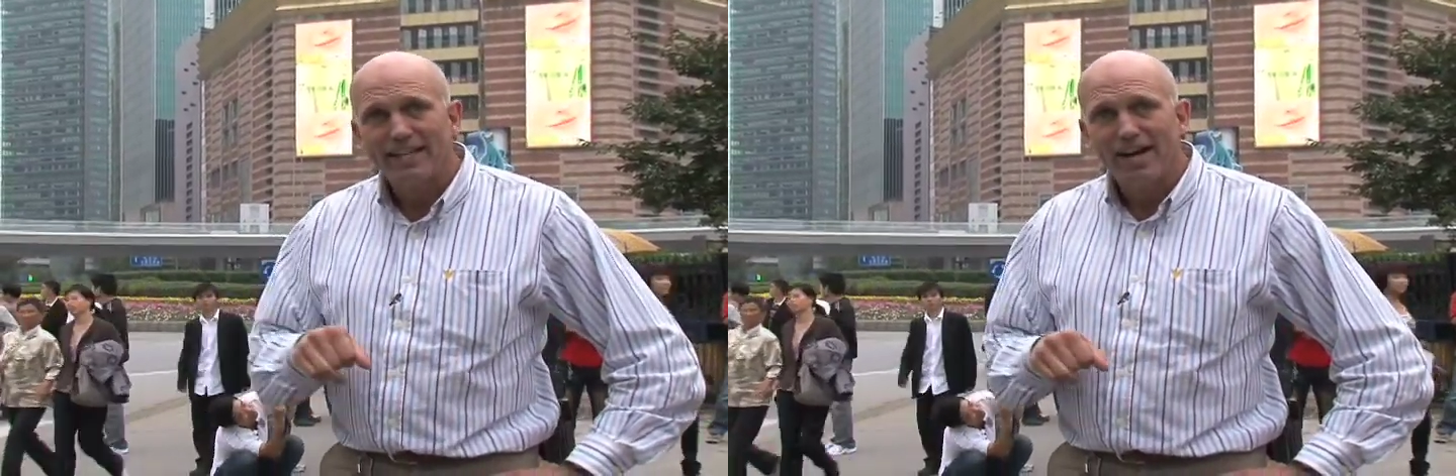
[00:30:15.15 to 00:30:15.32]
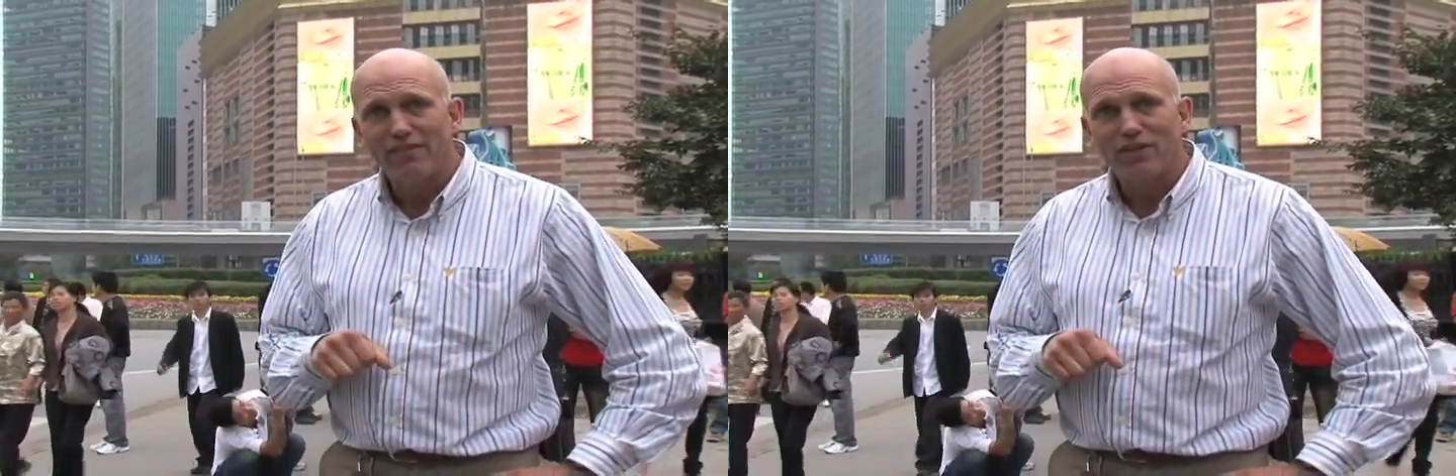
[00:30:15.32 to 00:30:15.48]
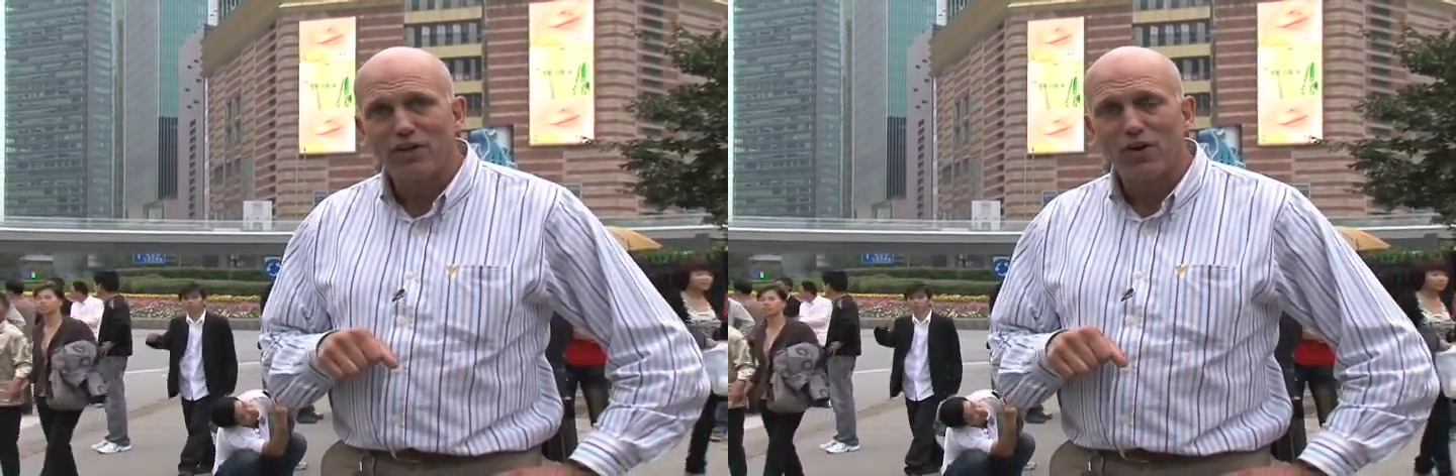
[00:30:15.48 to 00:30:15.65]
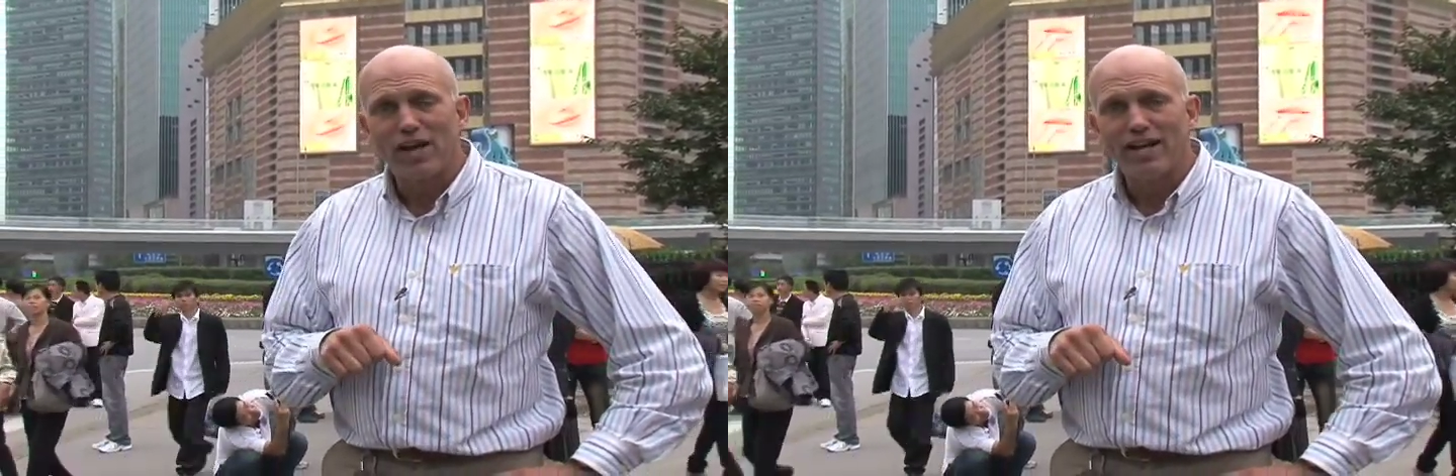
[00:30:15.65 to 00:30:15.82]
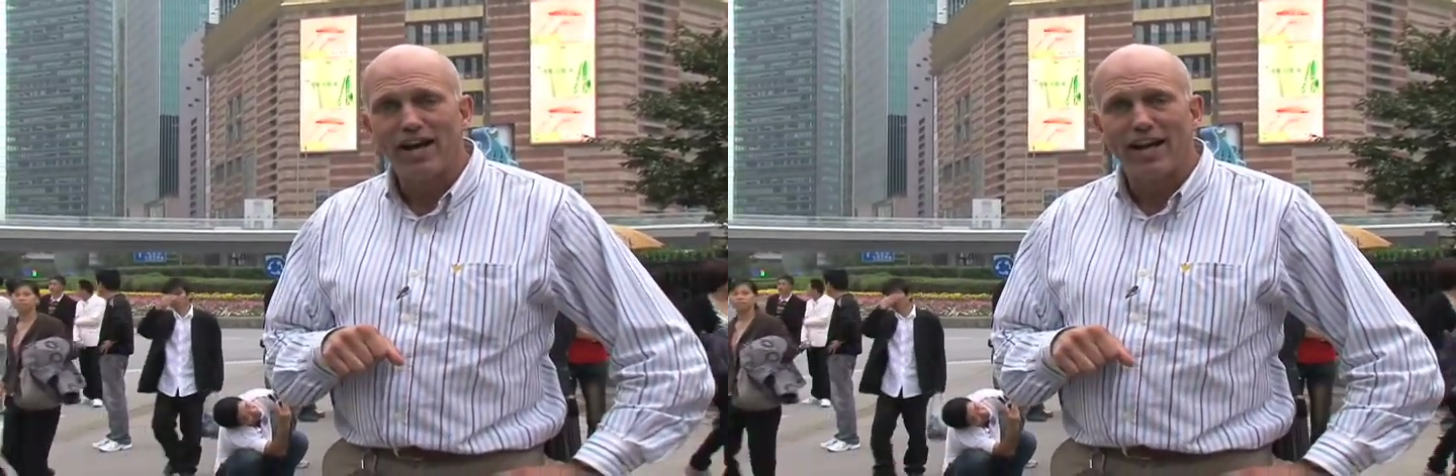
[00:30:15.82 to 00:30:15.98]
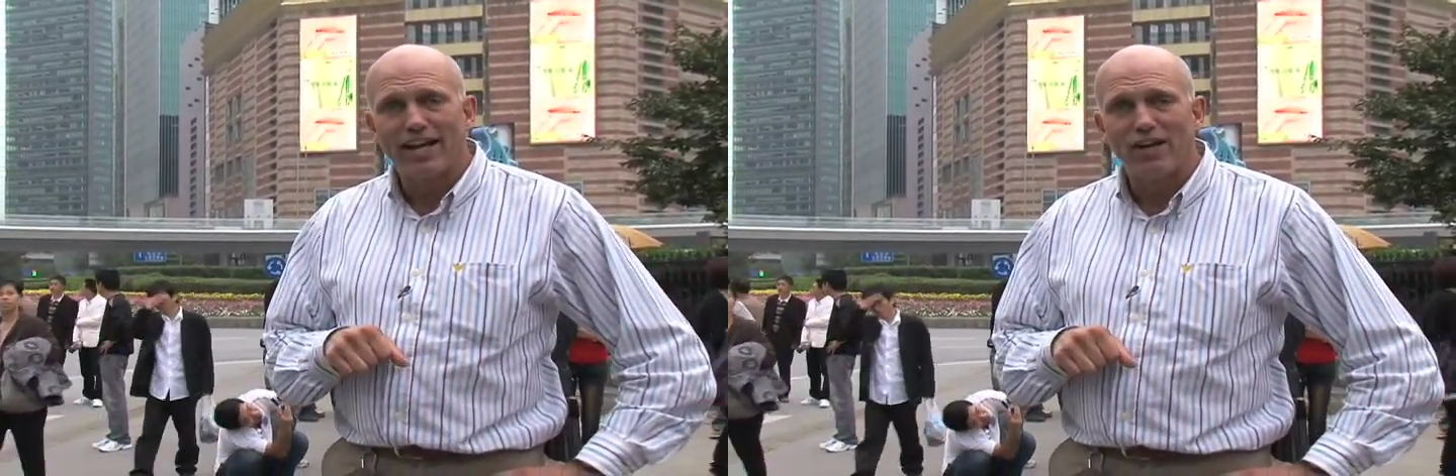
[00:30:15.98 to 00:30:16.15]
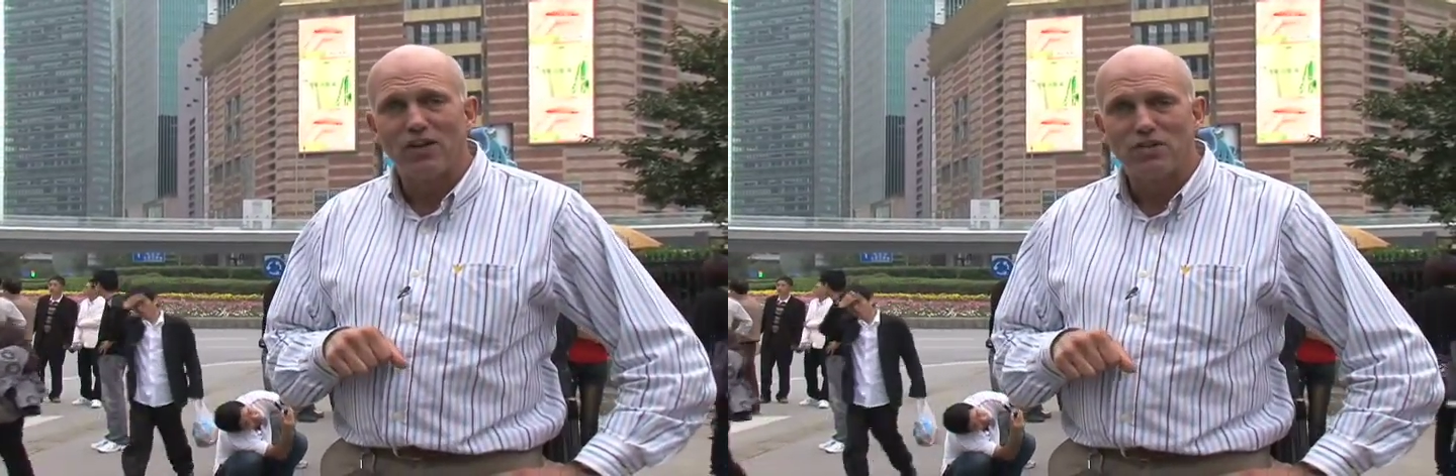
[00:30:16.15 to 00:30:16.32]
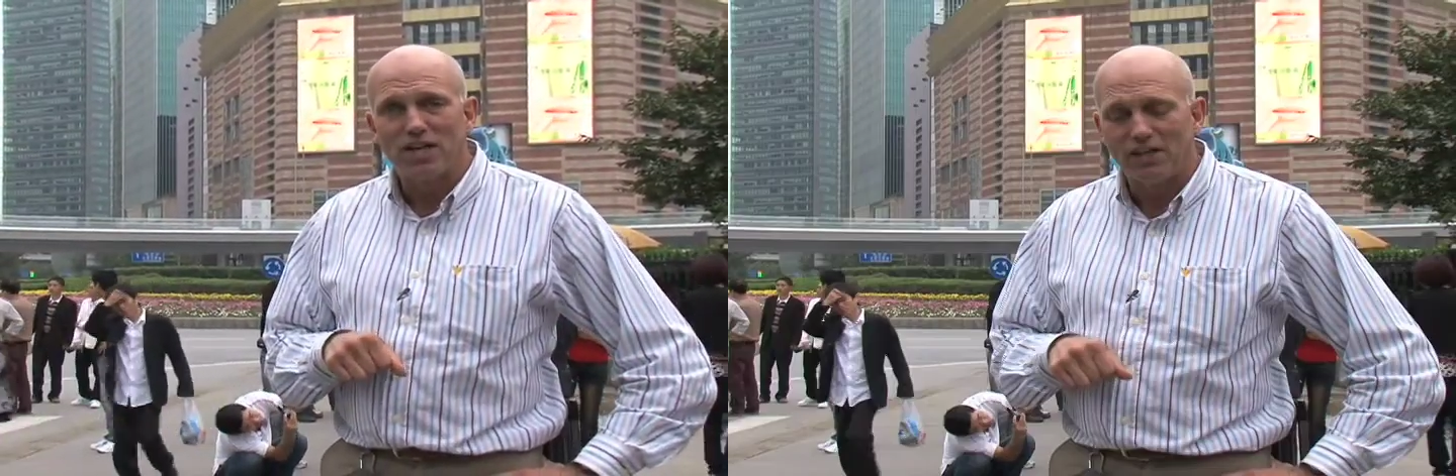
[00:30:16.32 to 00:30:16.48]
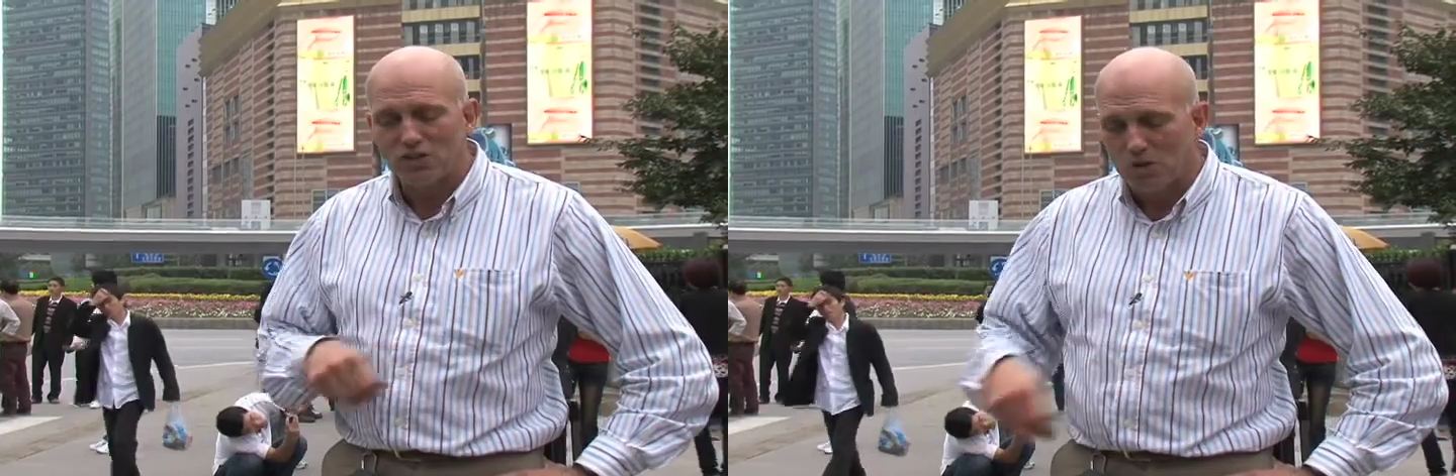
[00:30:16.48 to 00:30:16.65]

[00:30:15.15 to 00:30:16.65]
of the Grand Hyatt Hotel.